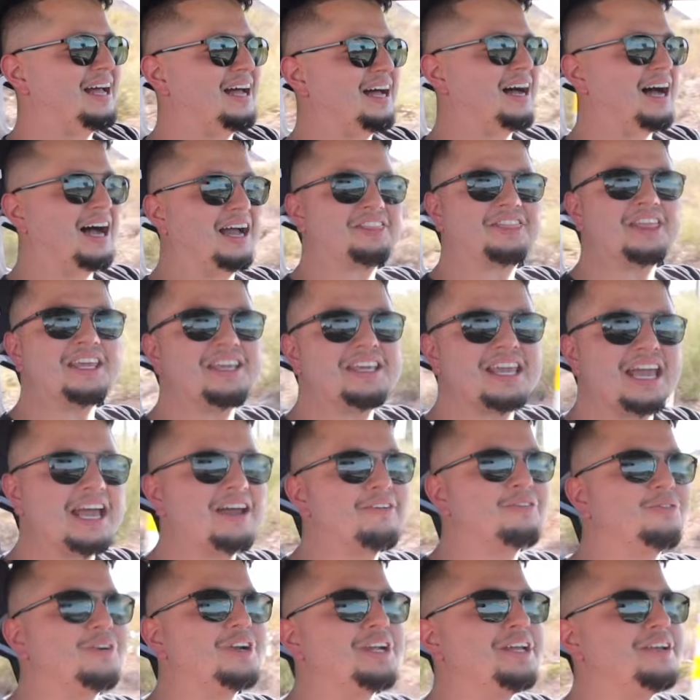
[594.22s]
I think
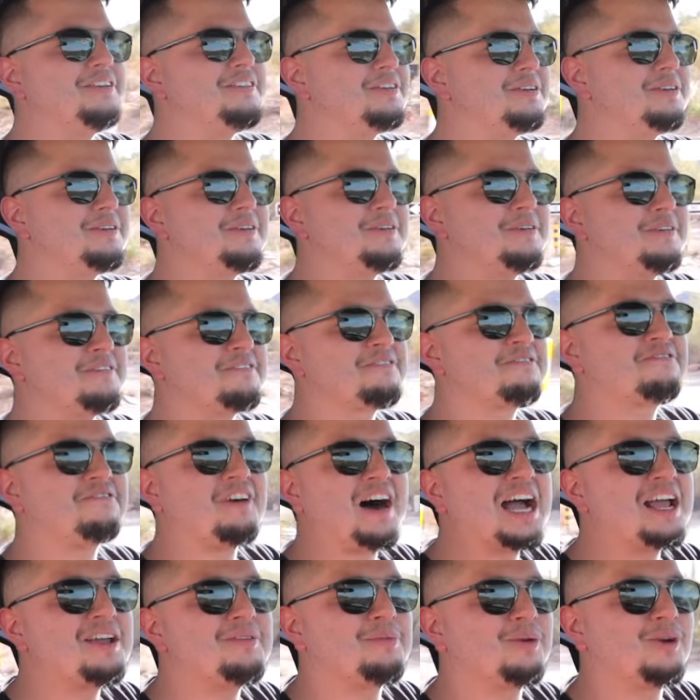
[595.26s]
every
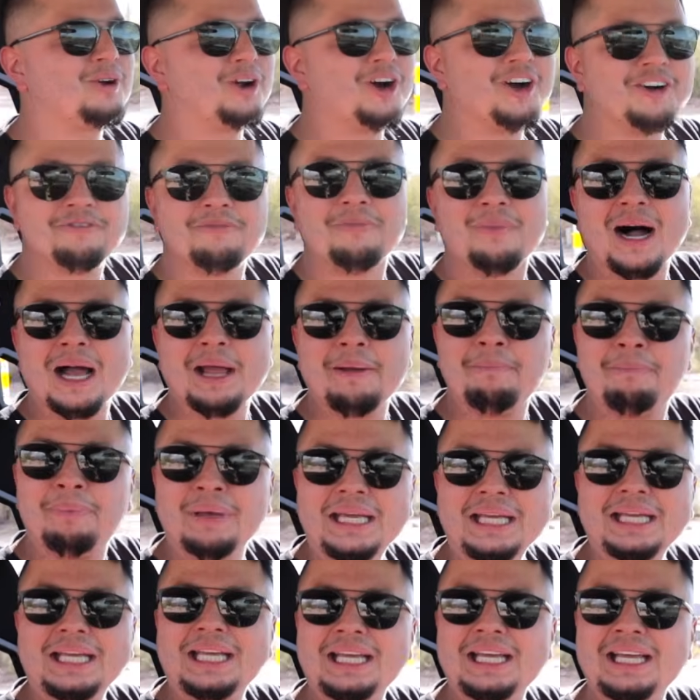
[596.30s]
fiber of my
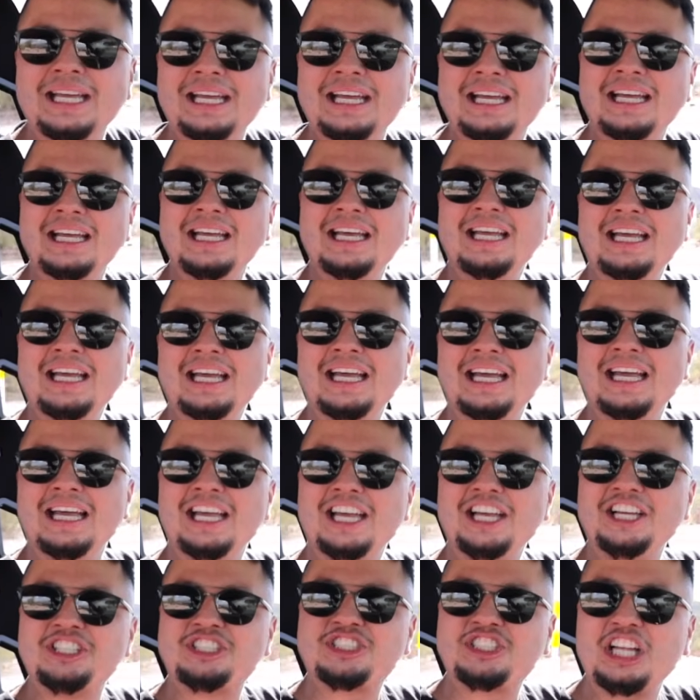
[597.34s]
being is